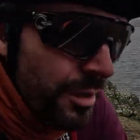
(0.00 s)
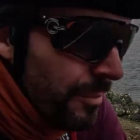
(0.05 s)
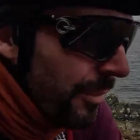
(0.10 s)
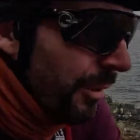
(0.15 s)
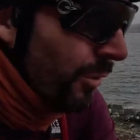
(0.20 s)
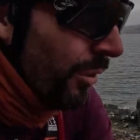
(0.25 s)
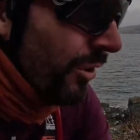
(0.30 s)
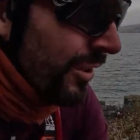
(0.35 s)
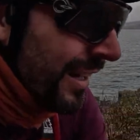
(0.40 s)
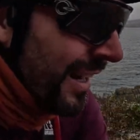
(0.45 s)

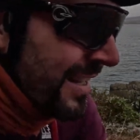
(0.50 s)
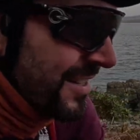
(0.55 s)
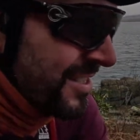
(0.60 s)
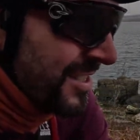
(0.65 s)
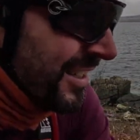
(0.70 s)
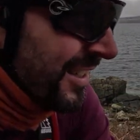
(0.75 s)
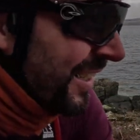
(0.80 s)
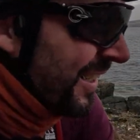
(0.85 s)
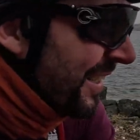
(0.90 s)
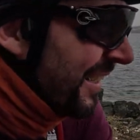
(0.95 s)
about Loch
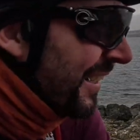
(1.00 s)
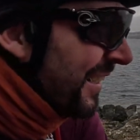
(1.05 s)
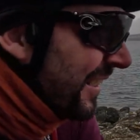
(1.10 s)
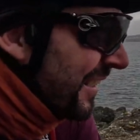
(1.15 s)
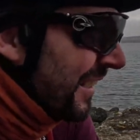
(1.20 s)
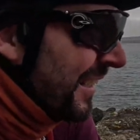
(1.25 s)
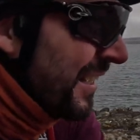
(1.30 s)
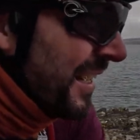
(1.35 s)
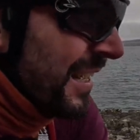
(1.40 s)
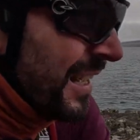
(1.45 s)
Ranza
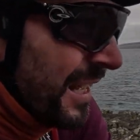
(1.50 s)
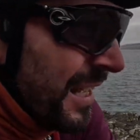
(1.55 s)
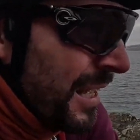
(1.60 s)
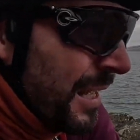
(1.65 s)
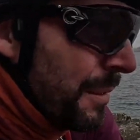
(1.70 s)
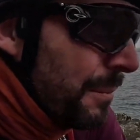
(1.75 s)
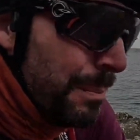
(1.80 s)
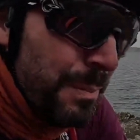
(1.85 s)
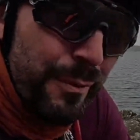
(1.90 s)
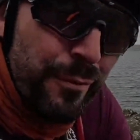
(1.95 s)

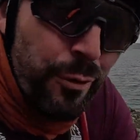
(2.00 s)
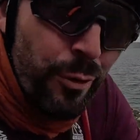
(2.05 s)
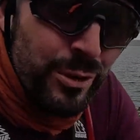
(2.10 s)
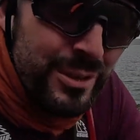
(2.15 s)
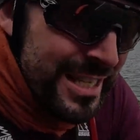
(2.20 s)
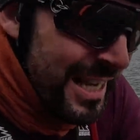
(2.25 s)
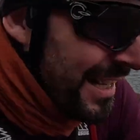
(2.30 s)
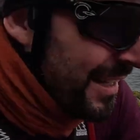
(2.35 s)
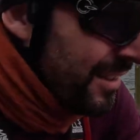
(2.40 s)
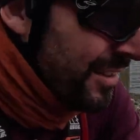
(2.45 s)
before
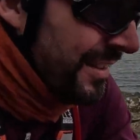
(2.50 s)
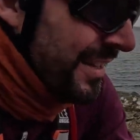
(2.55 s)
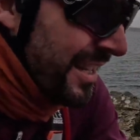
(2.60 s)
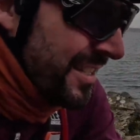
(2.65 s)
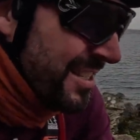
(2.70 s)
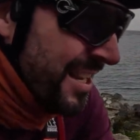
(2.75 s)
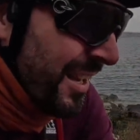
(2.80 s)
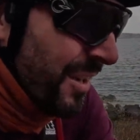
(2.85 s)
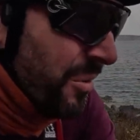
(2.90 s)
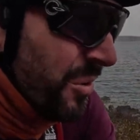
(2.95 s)
tackling
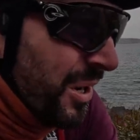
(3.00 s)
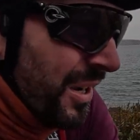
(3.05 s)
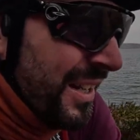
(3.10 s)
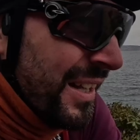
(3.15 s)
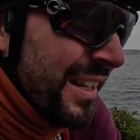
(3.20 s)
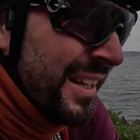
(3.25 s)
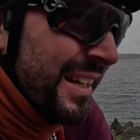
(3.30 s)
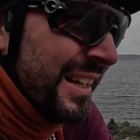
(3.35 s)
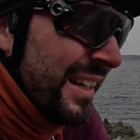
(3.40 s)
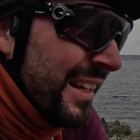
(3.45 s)
this hill,
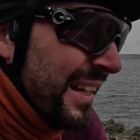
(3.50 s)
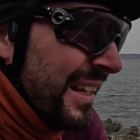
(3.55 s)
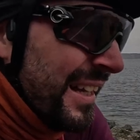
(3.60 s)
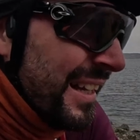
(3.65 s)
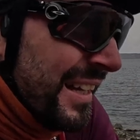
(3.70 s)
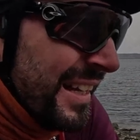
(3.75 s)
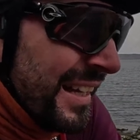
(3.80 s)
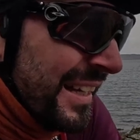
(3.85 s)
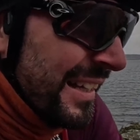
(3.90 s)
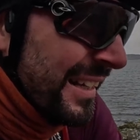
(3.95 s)

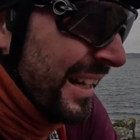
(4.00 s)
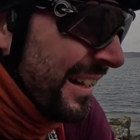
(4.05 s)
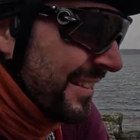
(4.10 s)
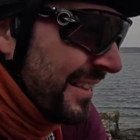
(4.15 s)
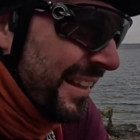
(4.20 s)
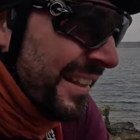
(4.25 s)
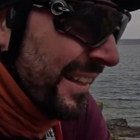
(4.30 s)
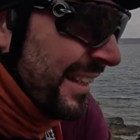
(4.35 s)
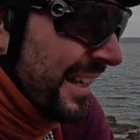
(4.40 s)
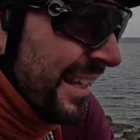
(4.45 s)
and I
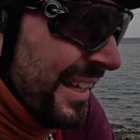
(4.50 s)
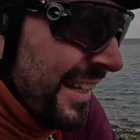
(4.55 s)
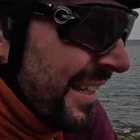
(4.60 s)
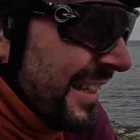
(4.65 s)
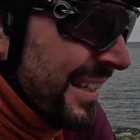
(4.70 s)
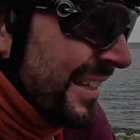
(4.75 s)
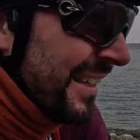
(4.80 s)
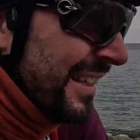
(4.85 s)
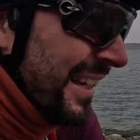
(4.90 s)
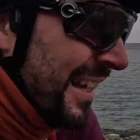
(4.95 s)
think
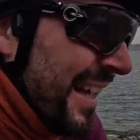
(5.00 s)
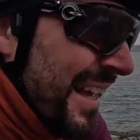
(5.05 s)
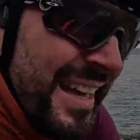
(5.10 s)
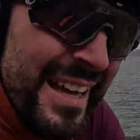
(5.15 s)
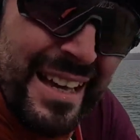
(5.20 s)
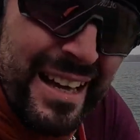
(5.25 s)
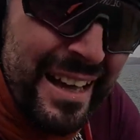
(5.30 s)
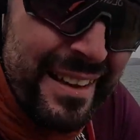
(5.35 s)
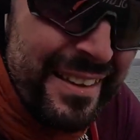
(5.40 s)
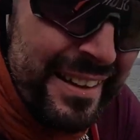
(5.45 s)

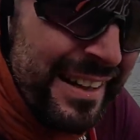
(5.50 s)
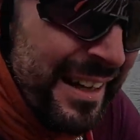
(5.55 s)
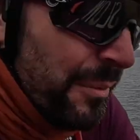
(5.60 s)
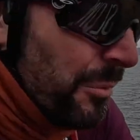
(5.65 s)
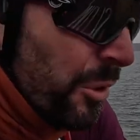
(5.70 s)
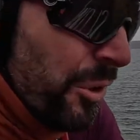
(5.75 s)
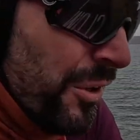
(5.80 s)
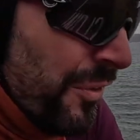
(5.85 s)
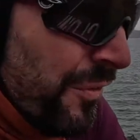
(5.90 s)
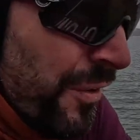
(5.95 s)
I'm
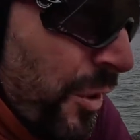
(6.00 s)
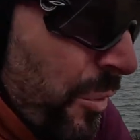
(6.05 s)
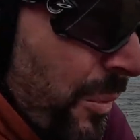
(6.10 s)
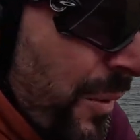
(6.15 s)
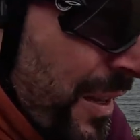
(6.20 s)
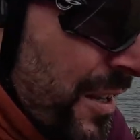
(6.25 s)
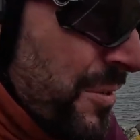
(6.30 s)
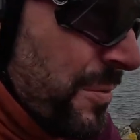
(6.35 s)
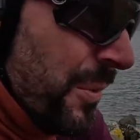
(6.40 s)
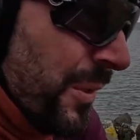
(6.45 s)
going to fail with
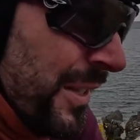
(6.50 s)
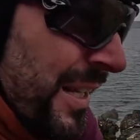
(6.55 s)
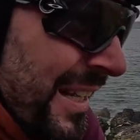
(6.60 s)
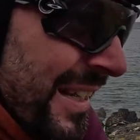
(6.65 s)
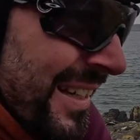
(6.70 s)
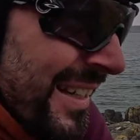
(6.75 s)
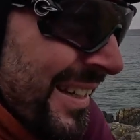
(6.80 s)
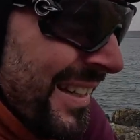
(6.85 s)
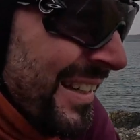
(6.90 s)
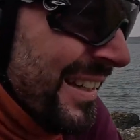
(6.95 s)
this one,
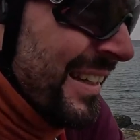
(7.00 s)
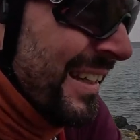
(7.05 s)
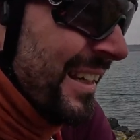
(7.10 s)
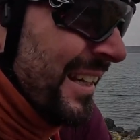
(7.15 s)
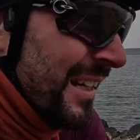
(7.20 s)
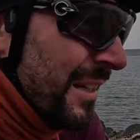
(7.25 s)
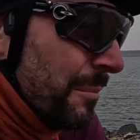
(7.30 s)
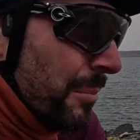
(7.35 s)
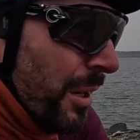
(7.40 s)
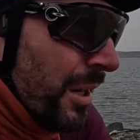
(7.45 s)

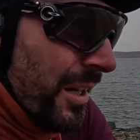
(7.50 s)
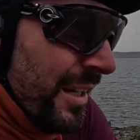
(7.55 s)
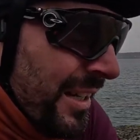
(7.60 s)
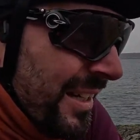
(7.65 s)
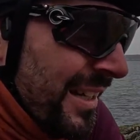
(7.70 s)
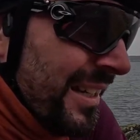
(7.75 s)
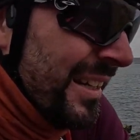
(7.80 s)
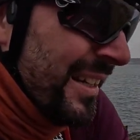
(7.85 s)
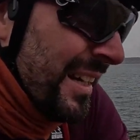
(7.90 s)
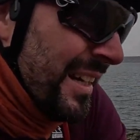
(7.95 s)
but
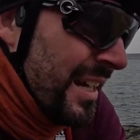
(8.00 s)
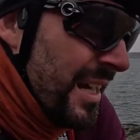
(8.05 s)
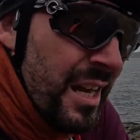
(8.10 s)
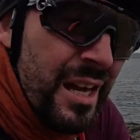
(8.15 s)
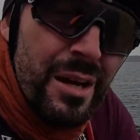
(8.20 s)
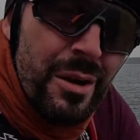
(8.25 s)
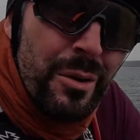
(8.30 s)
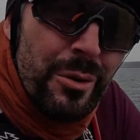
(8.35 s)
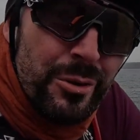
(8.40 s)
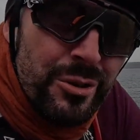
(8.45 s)

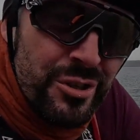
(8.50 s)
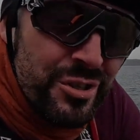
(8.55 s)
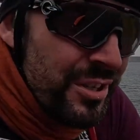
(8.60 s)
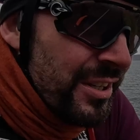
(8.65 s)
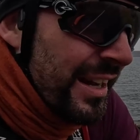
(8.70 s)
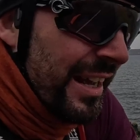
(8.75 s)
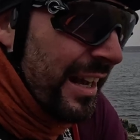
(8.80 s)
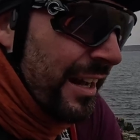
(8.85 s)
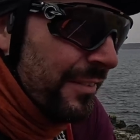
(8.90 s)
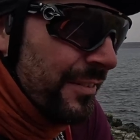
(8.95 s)
we're just going
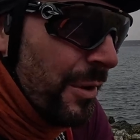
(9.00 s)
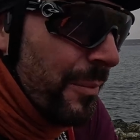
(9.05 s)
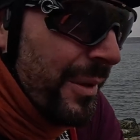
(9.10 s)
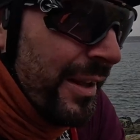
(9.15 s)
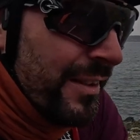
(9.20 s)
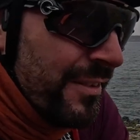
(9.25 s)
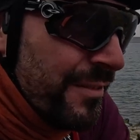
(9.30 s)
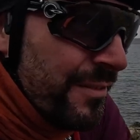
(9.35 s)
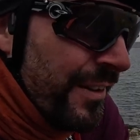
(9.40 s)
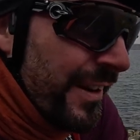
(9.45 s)
to have to
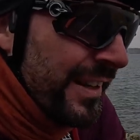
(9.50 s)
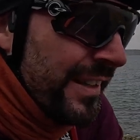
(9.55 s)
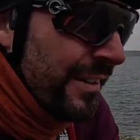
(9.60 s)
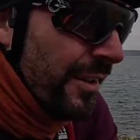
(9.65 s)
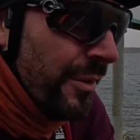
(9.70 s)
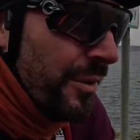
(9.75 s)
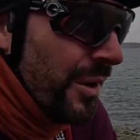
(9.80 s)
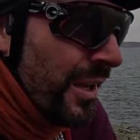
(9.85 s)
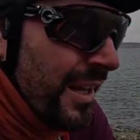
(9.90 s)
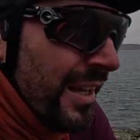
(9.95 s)
wait and find out.